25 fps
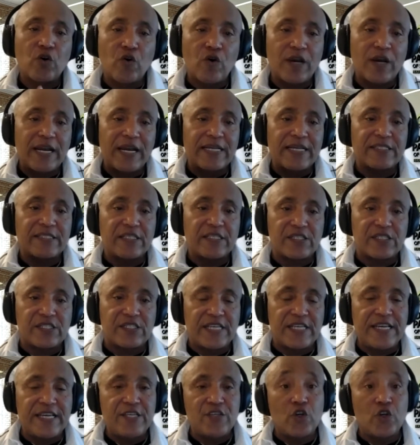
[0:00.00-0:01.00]
as a
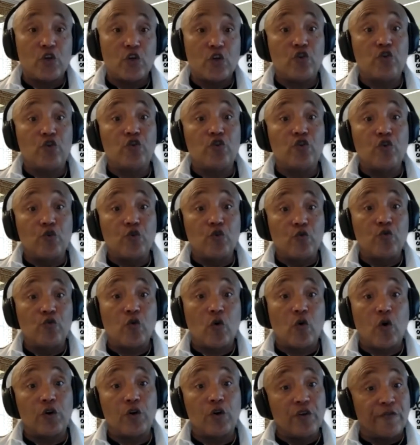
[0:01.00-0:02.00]
senior, you
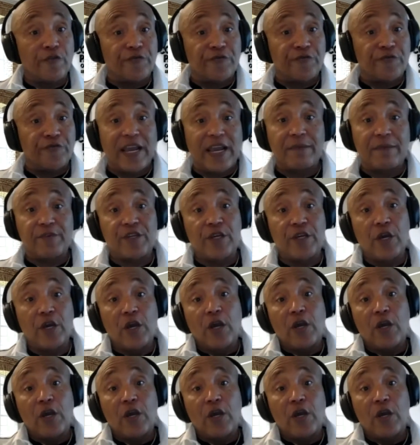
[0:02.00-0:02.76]
or your family